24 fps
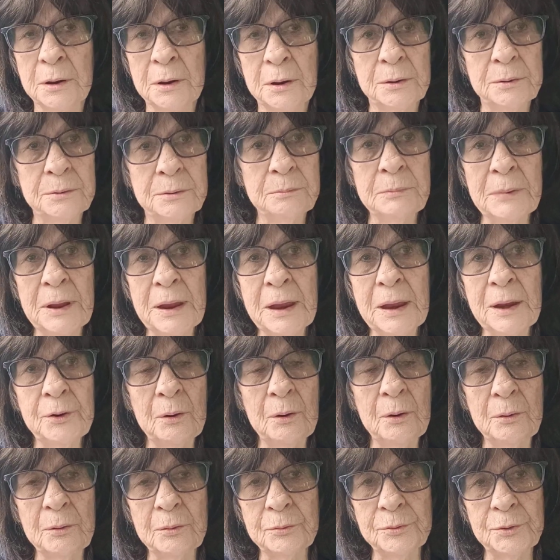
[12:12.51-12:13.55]
man,
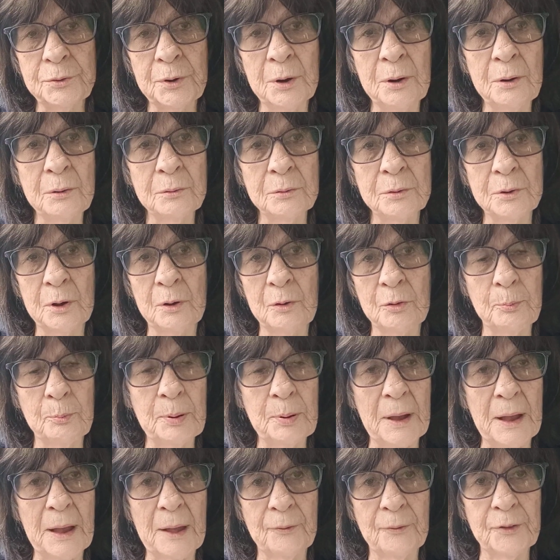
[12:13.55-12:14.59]
don't go the
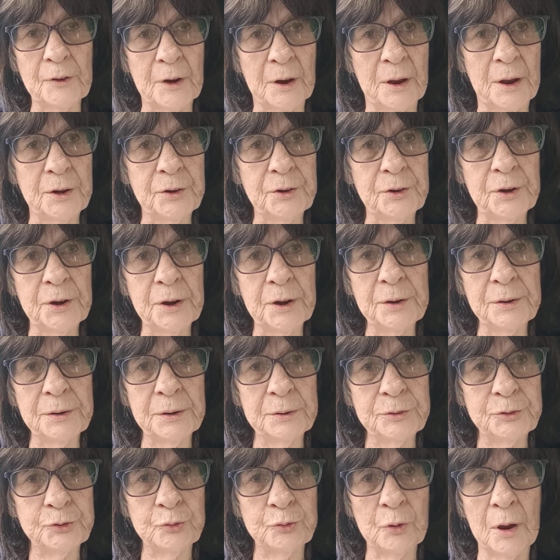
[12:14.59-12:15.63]
path that I
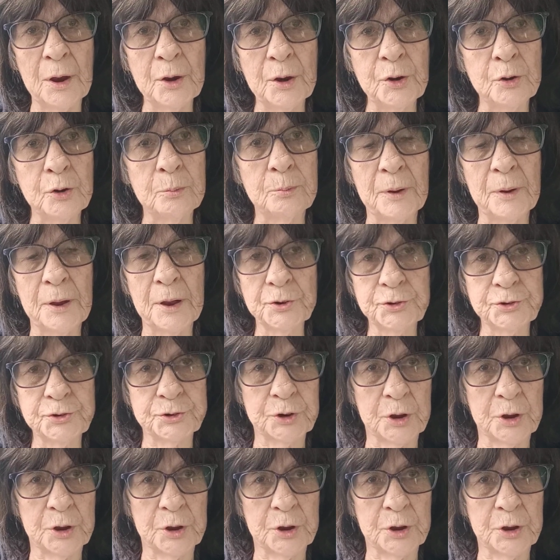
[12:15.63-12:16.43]
did. Try your best.